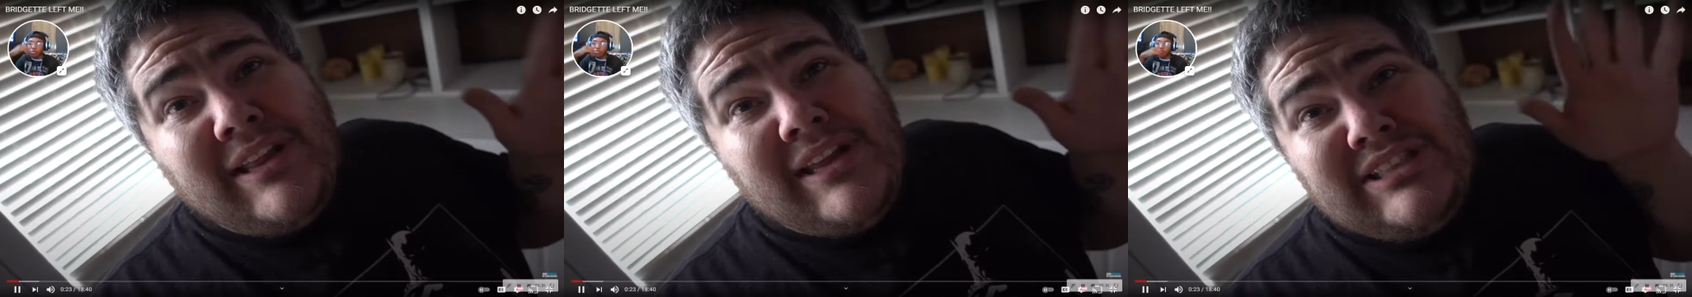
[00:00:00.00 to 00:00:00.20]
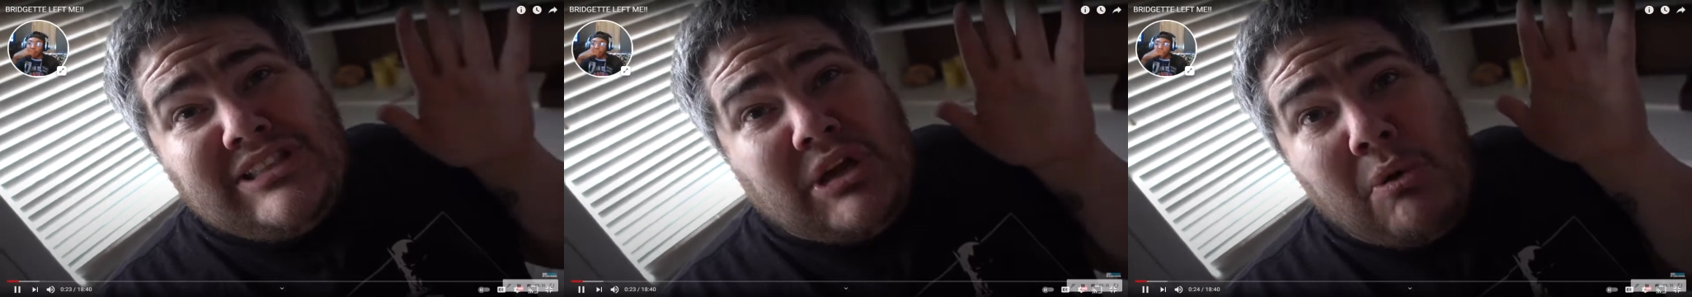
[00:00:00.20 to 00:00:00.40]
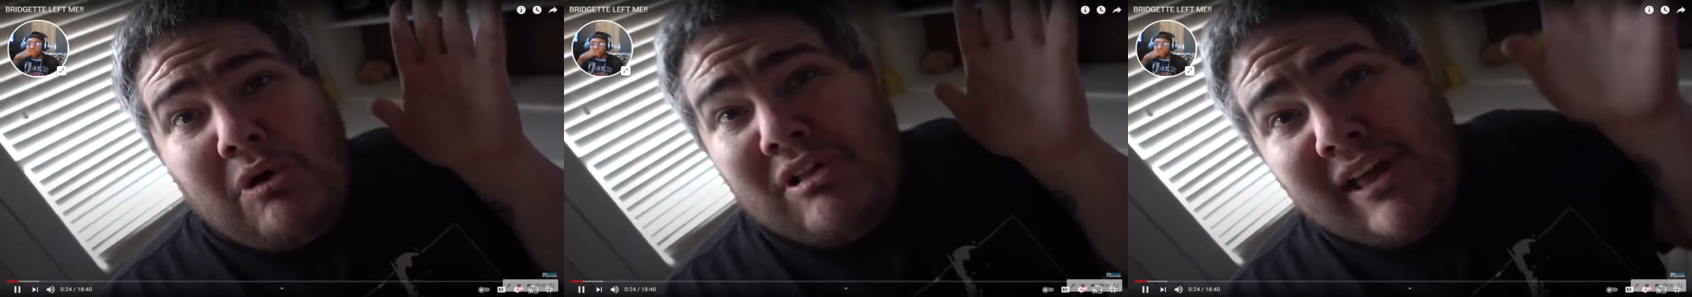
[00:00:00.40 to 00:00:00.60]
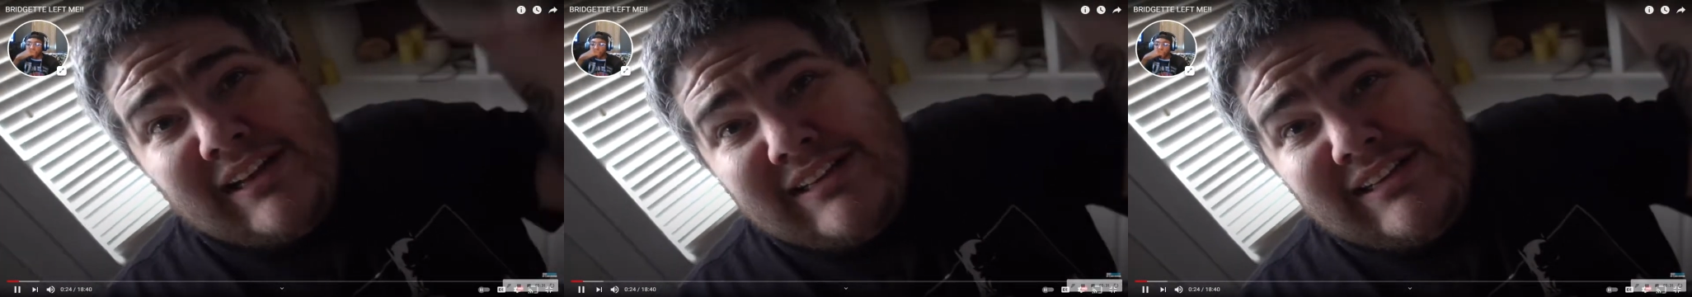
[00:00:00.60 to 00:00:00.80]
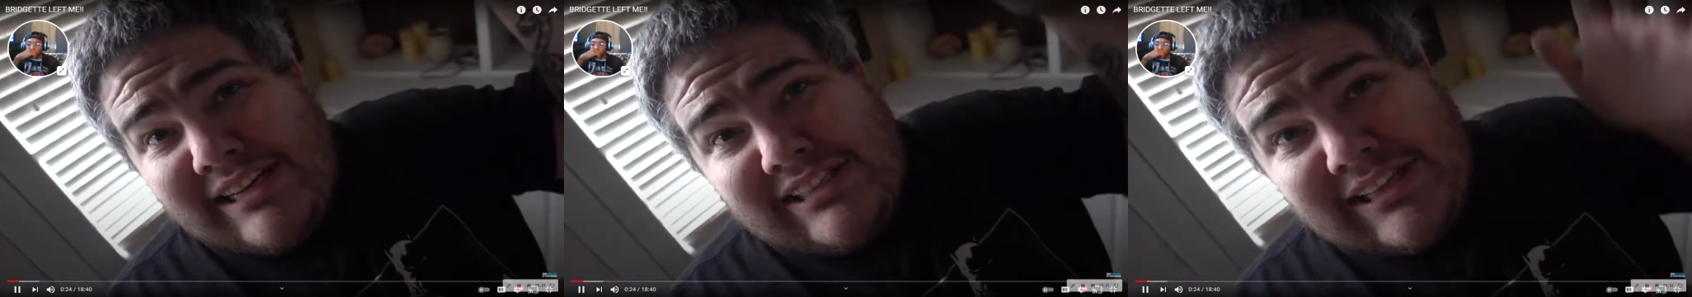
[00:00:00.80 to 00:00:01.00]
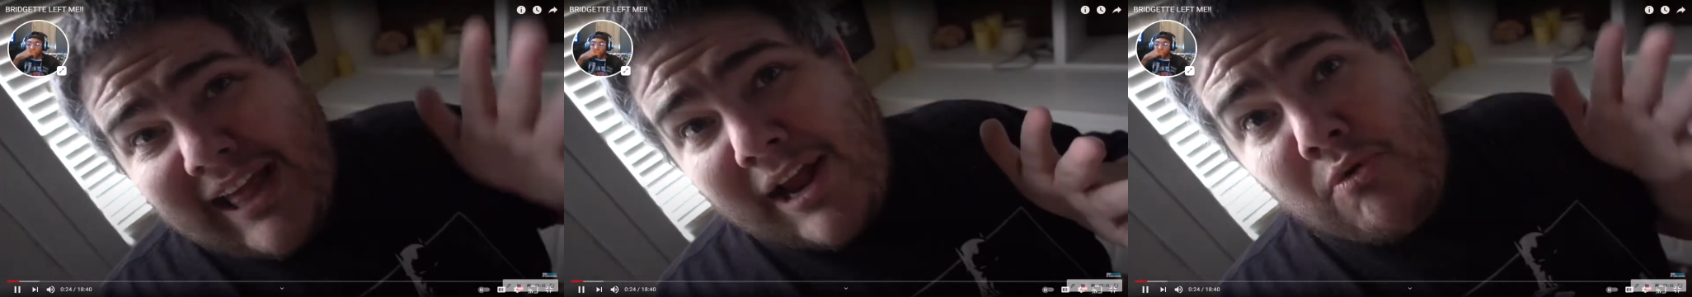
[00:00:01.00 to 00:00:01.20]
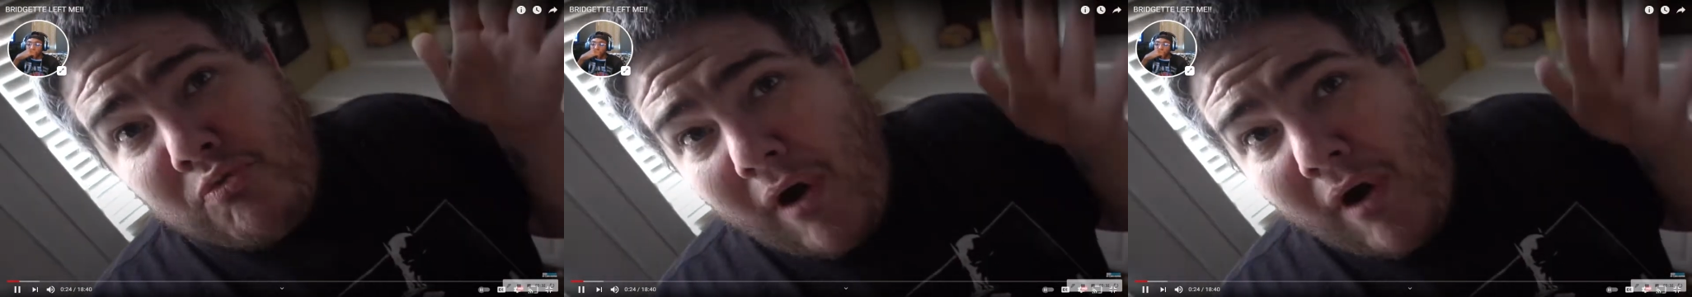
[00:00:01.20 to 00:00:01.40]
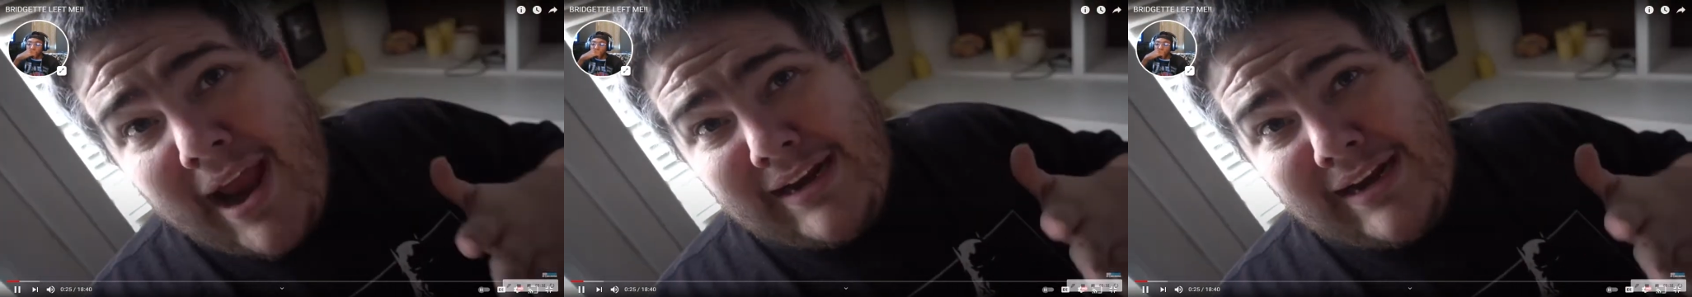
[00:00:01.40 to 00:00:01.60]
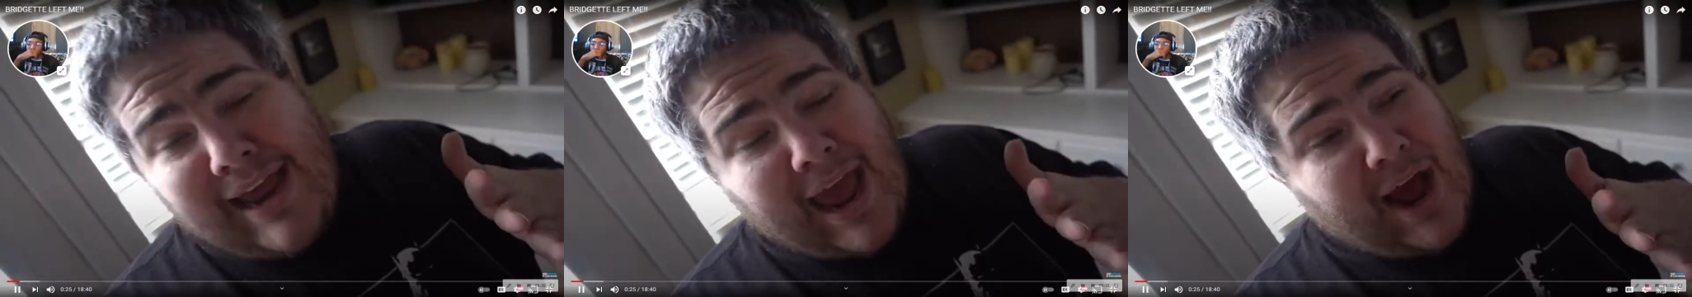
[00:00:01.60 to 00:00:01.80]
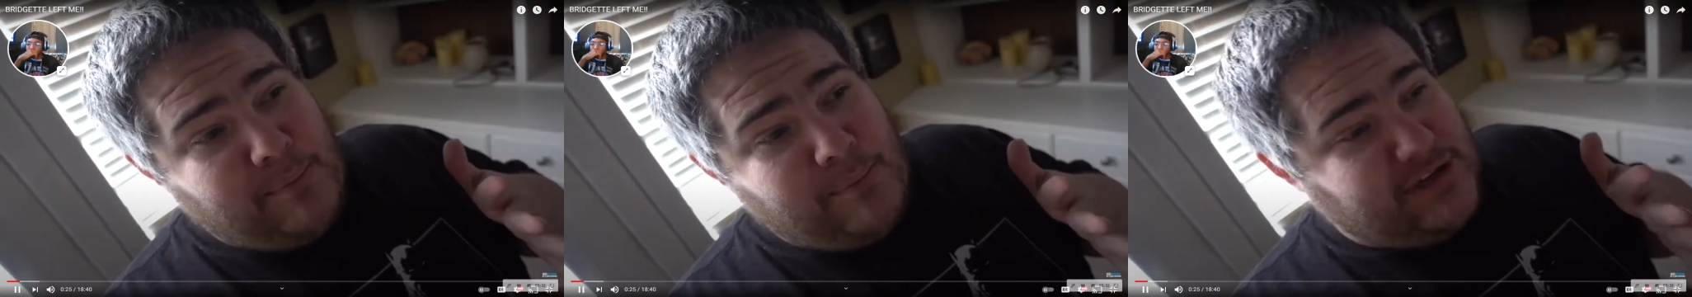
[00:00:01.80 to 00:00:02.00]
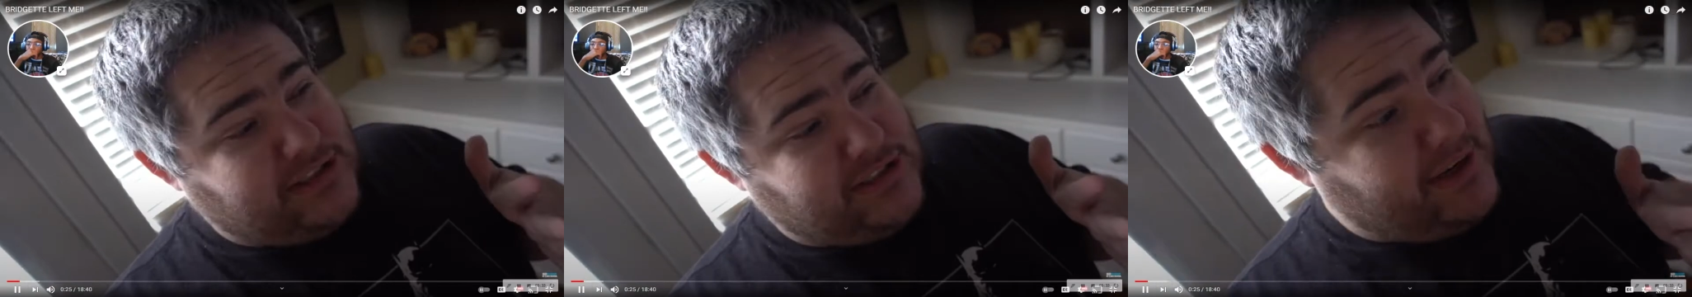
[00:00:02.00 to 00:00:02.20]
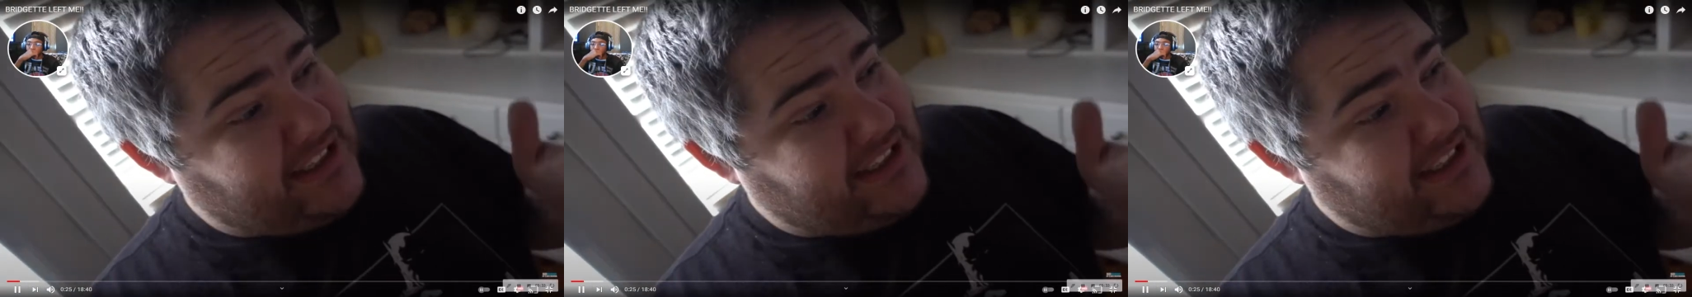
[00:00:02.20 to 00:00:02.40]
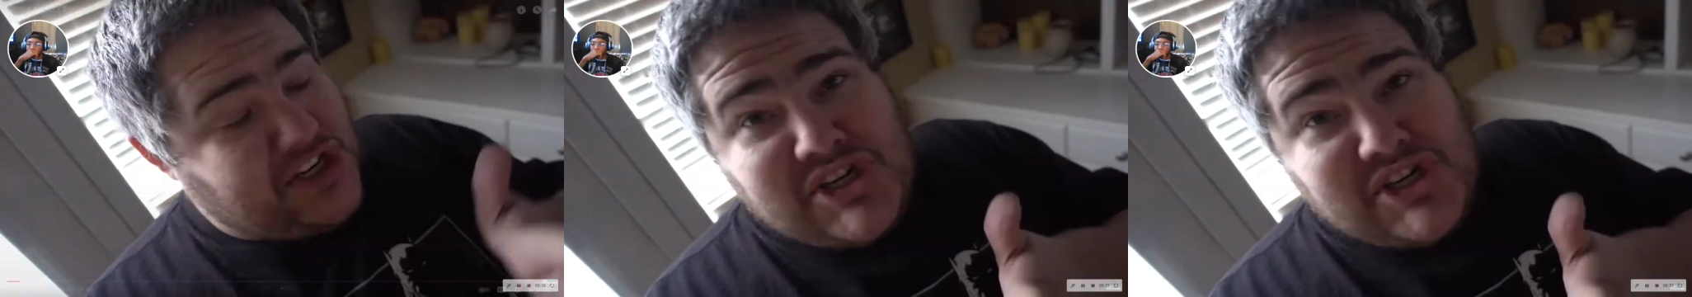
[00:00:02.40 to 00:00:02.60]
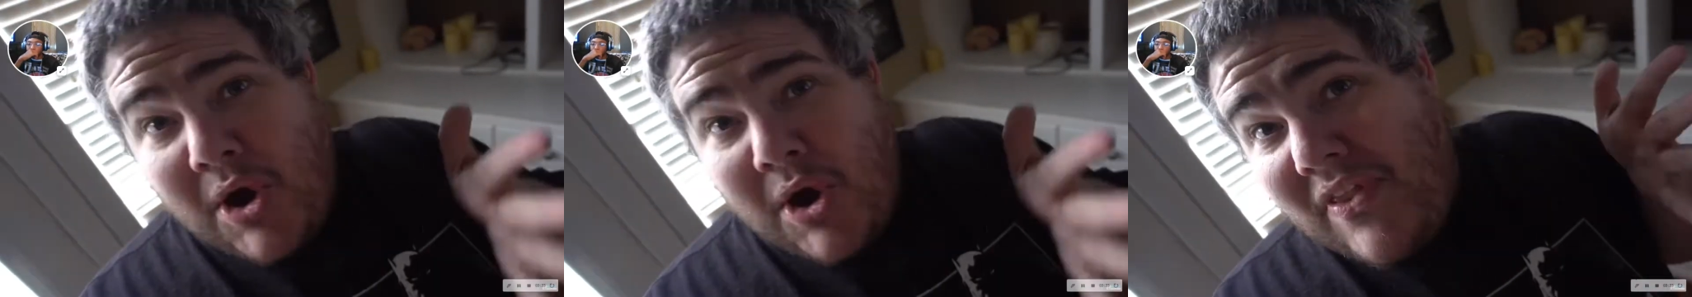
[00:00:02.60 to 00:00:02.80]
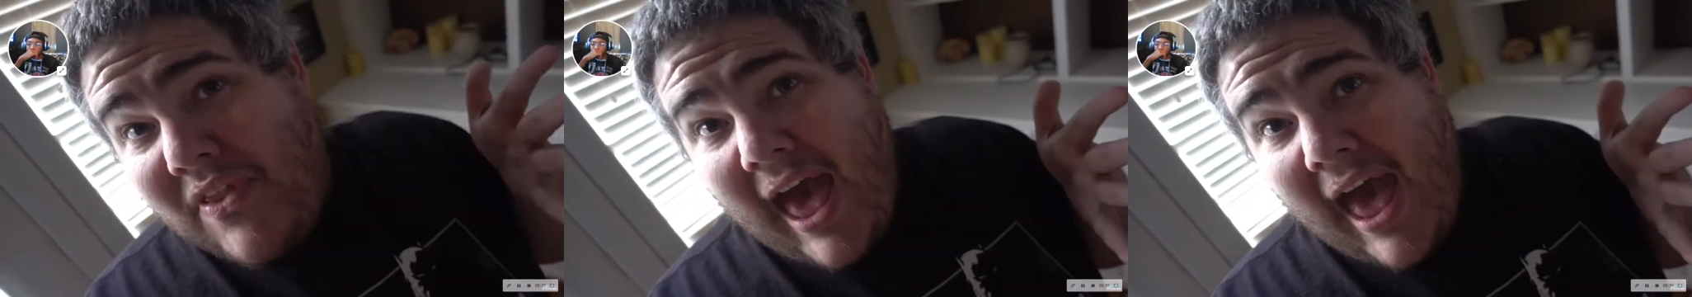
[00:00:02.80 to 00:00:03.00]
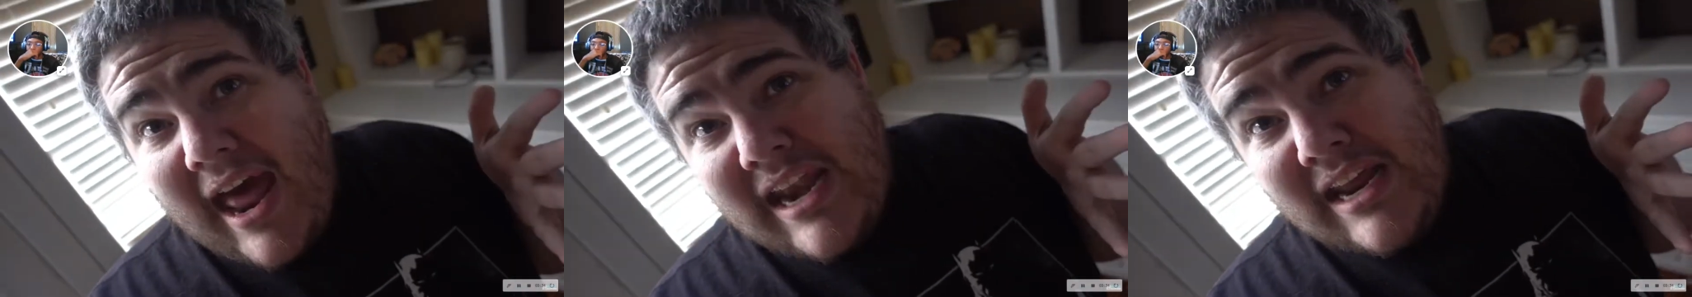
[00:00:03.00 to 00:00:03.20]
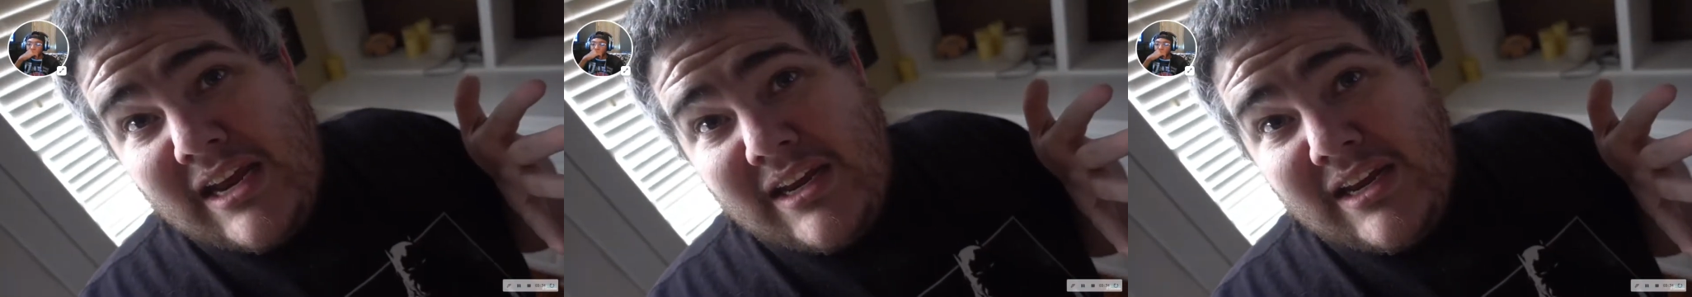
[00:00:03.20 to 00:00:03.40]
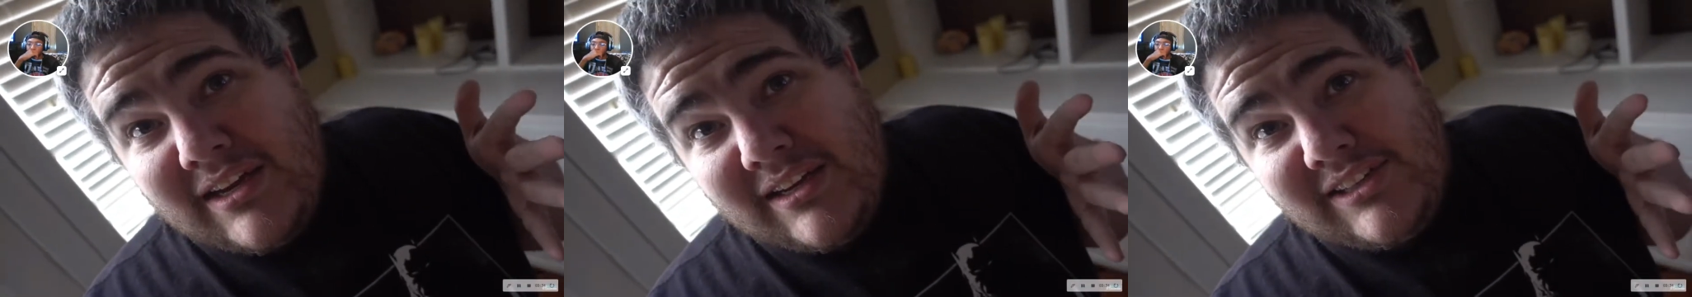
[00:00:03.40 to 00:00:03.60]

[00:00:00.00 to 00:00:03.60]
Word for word: Please don't click dislike right now just because I showed that.